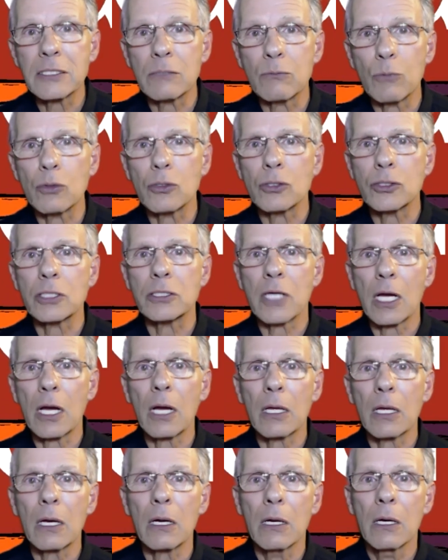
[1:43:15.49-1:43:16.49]
And Mundo says,
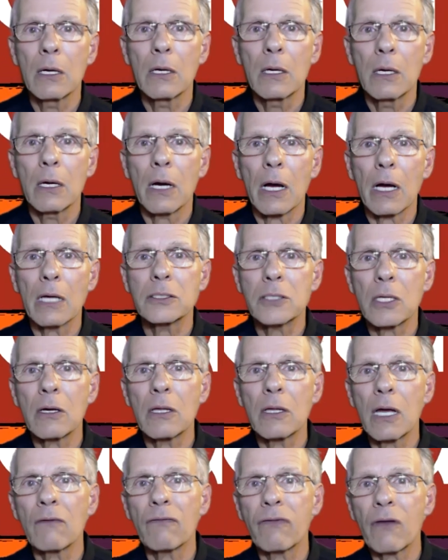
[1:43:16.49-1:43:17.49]
yeah, I saw
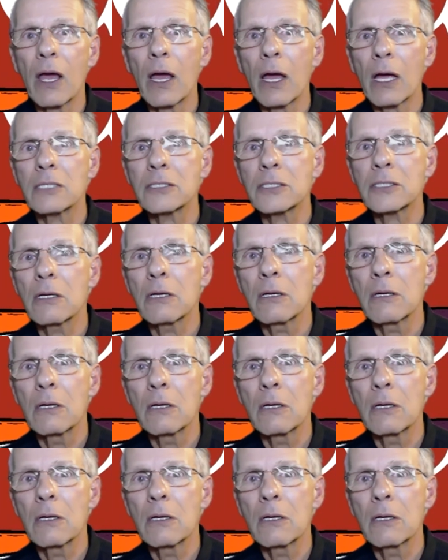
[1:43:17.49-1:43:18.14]
that flash.